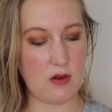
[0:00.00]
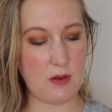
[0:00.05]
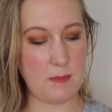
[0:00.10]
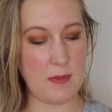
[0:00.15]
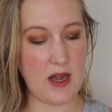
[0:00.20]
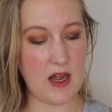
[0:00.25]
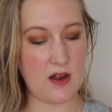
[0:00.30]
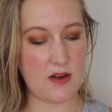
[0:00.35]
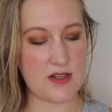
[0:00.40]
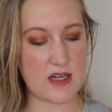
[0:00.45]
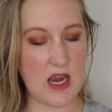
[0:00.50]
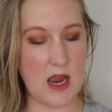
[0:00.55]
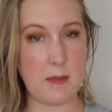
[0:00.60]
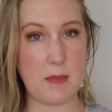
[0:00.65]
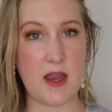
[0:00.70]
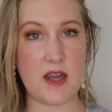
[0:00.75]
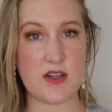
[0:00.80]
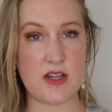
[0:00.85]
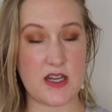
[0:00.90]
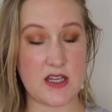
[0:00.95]
repair
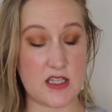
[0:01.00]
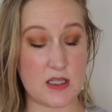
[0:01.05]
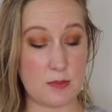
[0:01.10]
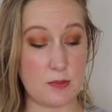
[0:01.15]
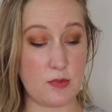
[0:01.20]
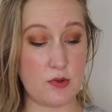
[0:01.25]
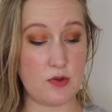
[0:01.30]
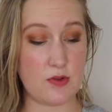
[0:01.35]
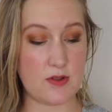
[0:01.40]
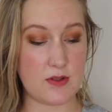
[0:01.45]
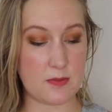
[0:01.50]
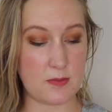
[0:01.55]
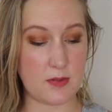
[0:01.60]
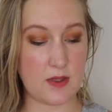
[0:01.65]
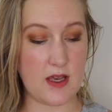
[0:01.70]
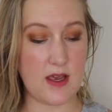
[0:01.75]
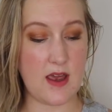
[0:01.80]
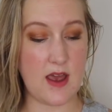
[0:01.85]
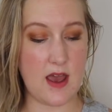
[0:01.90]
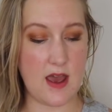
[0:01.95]
damage, and smooth
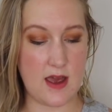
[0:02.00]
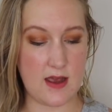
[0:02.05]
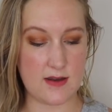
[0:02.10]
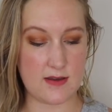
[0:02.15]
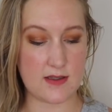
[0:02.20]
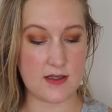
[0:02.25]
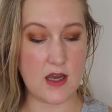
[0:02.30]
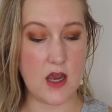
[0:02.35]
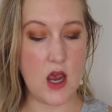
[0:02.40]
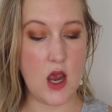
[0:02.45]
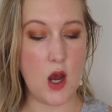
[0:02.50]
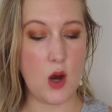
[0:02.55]
split ends.